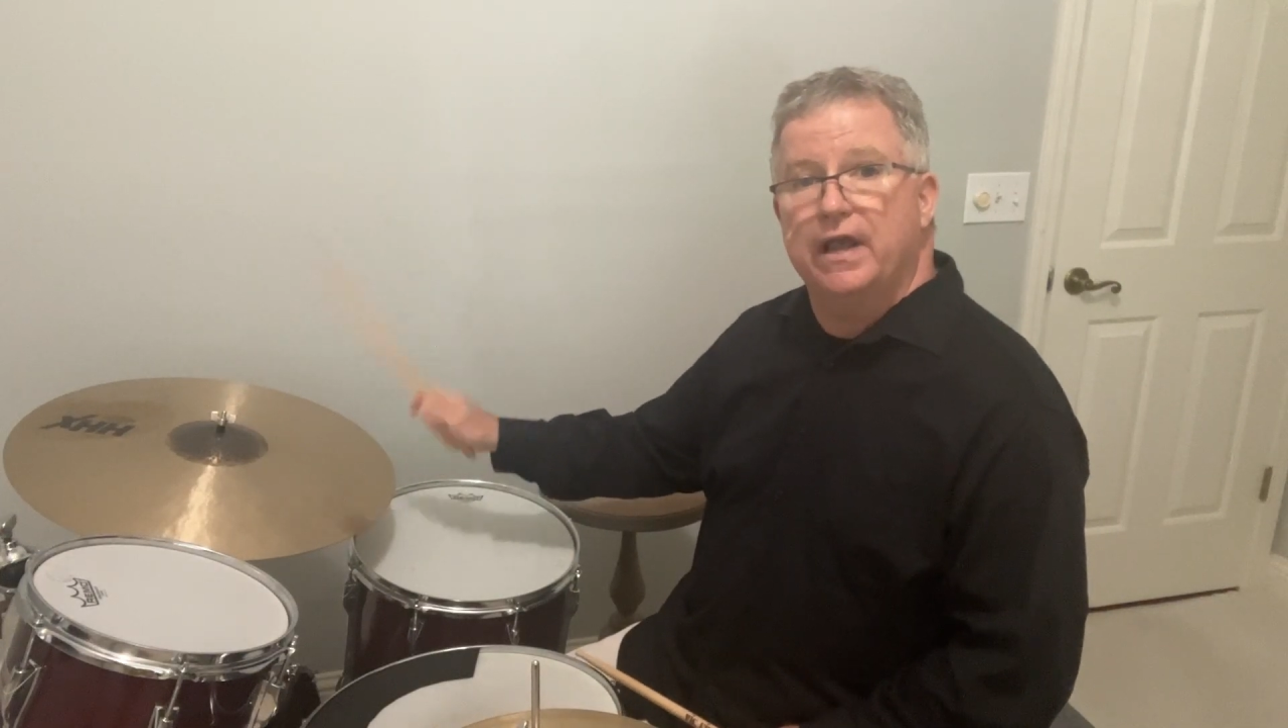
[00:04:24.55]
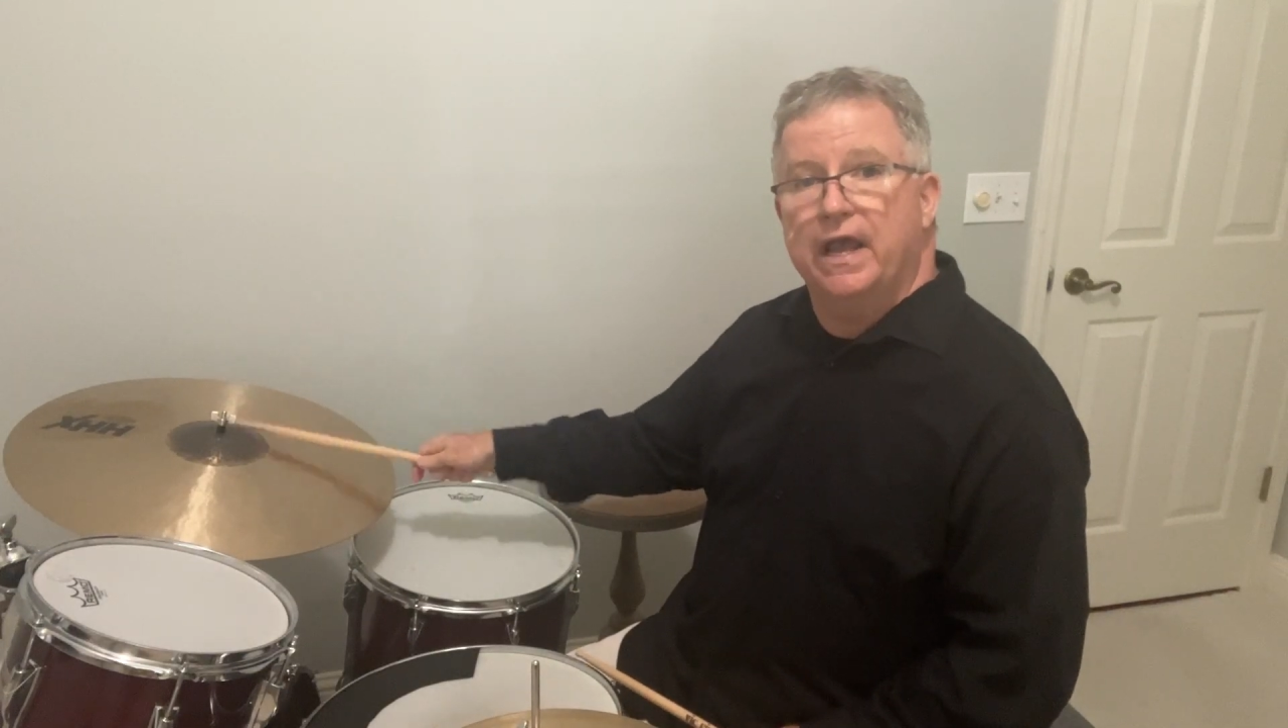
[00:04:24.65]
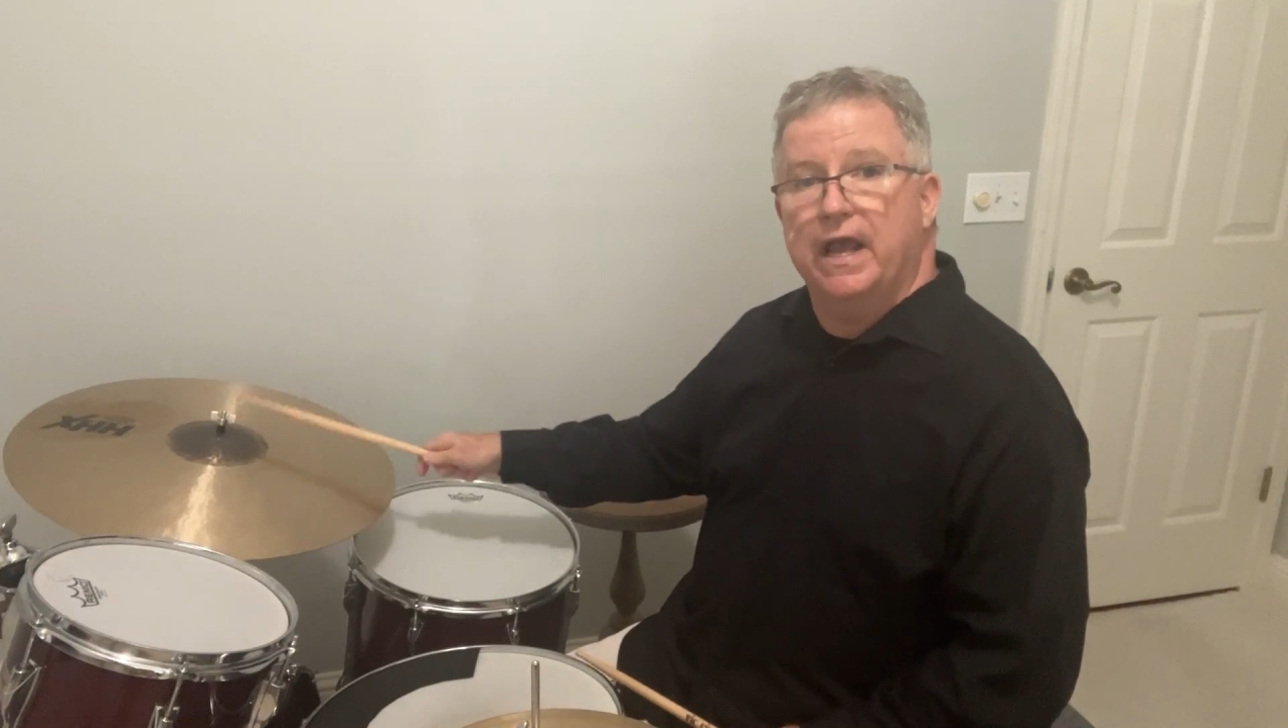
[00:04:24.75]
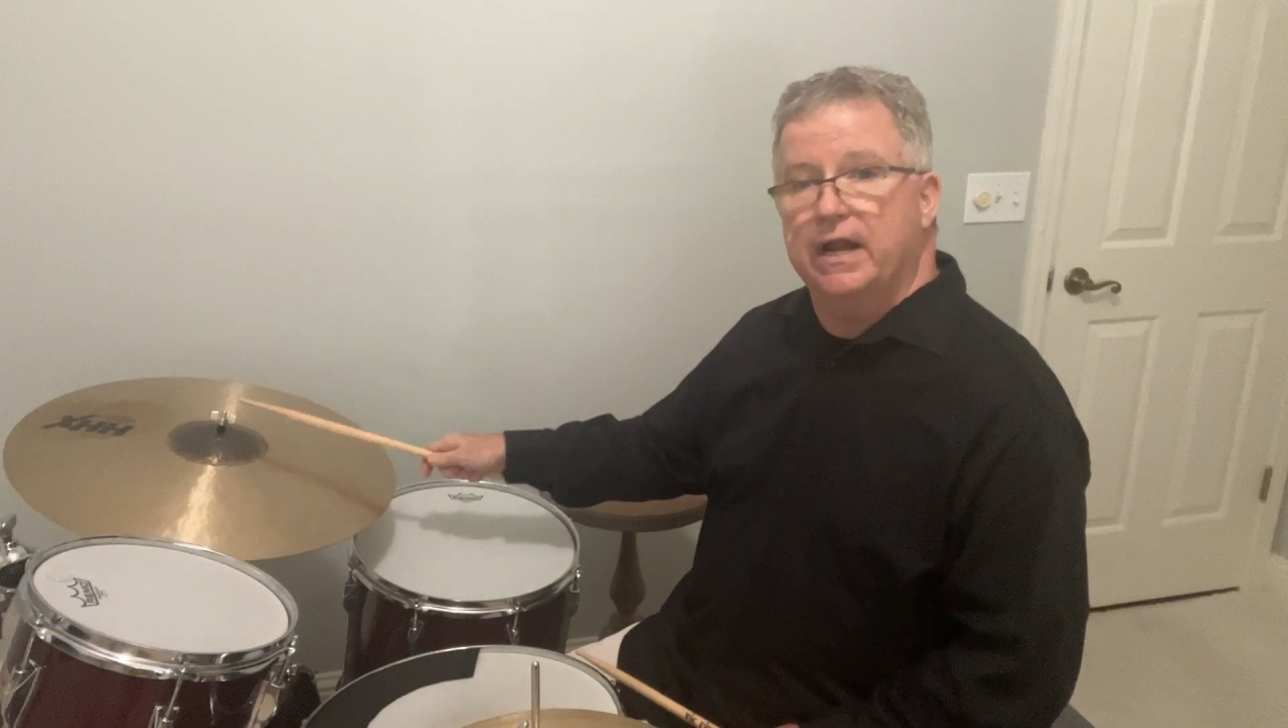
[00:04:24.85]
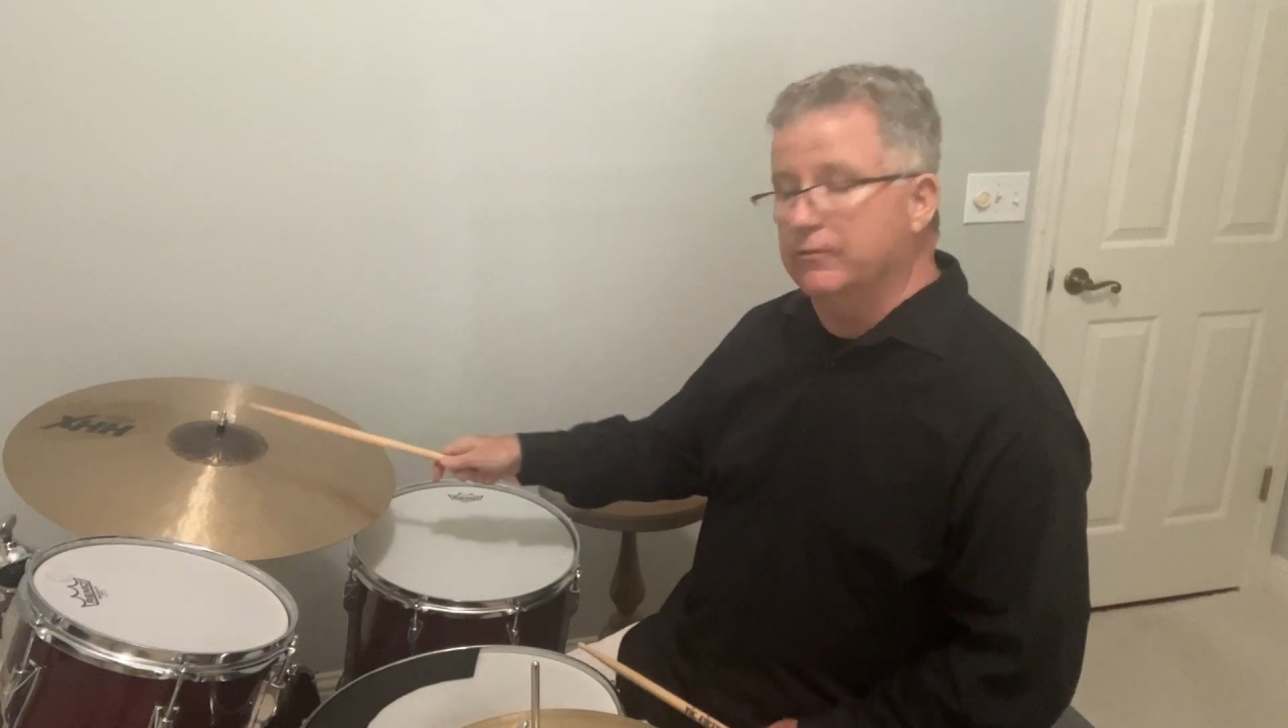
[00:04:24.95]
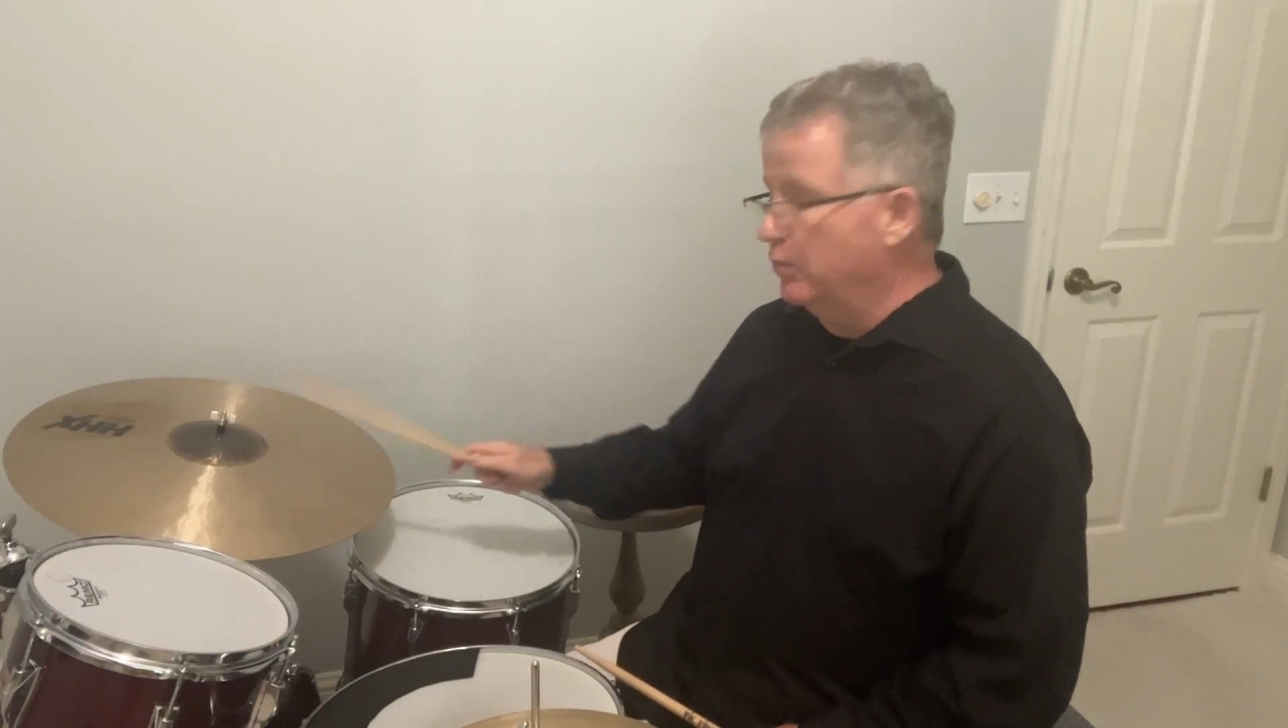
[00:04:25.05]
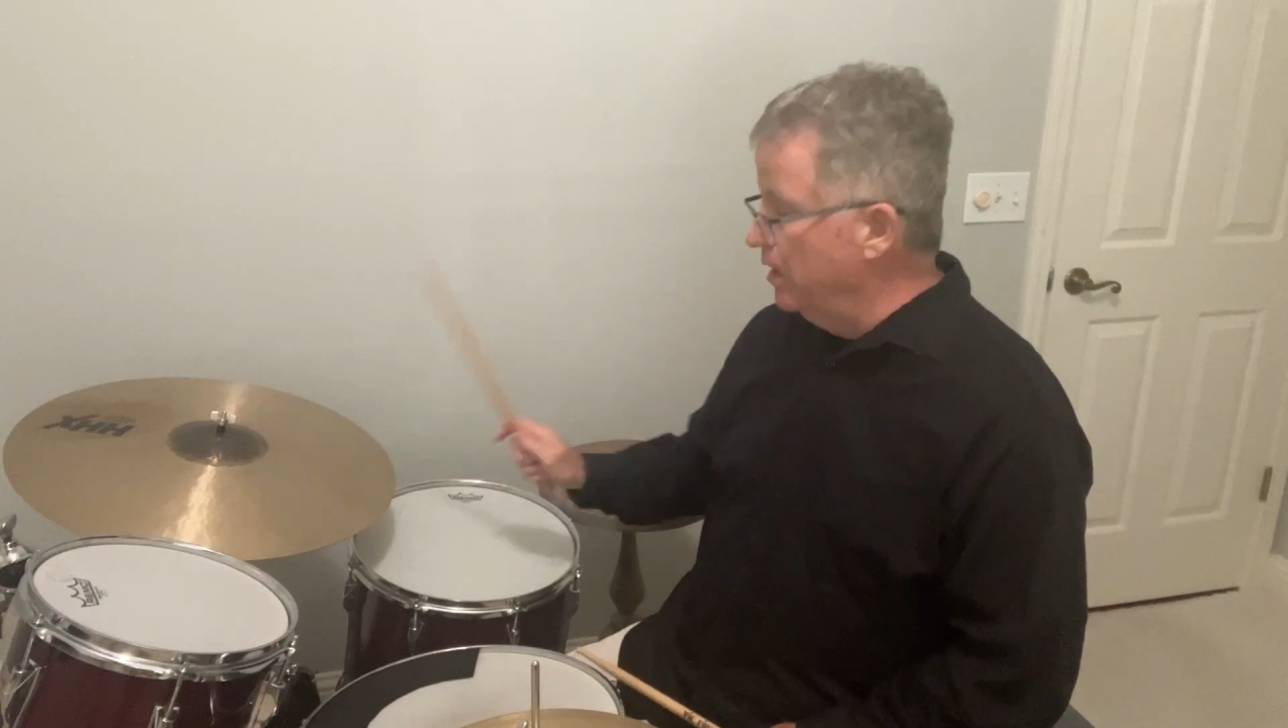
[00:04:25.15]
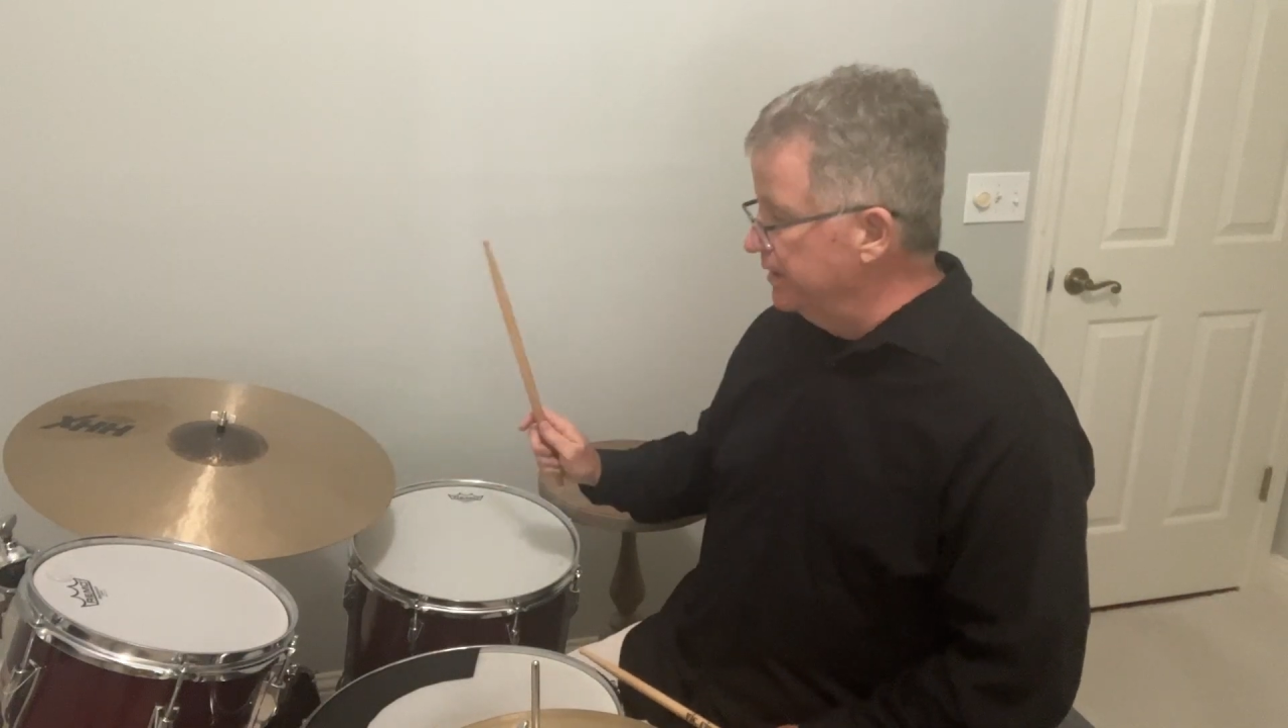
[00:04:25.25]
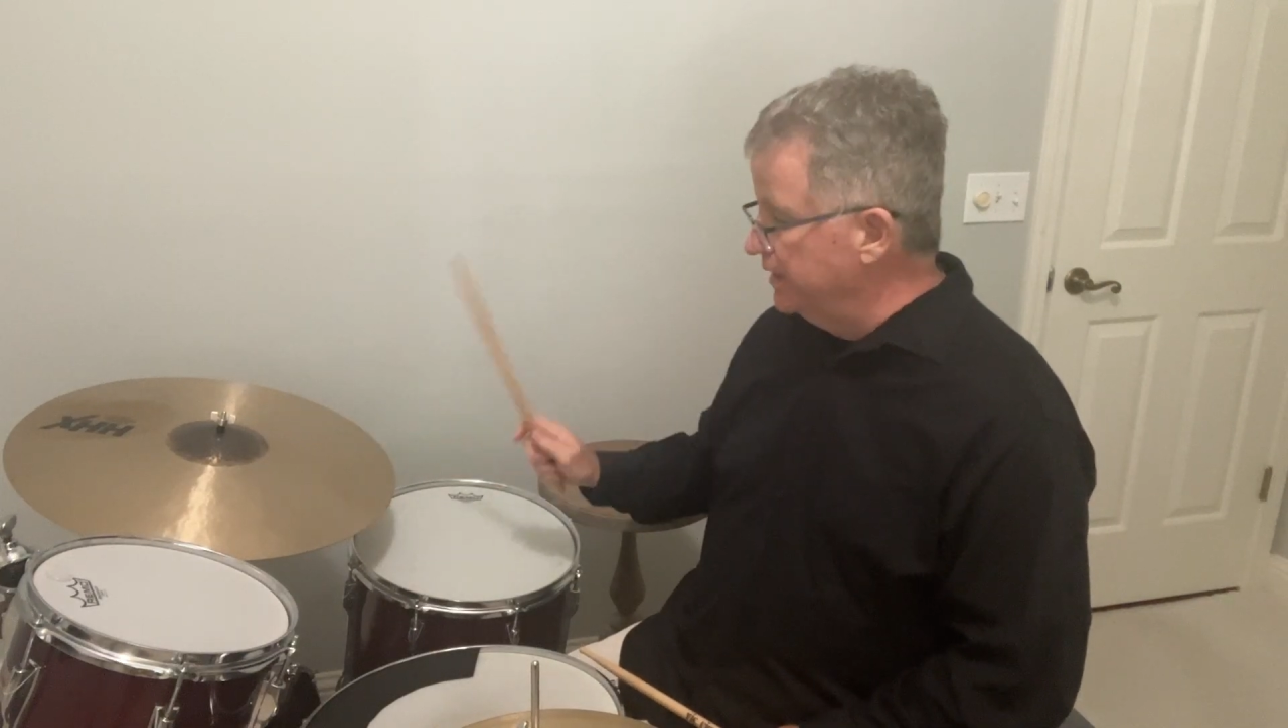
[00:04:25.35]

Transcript: and 1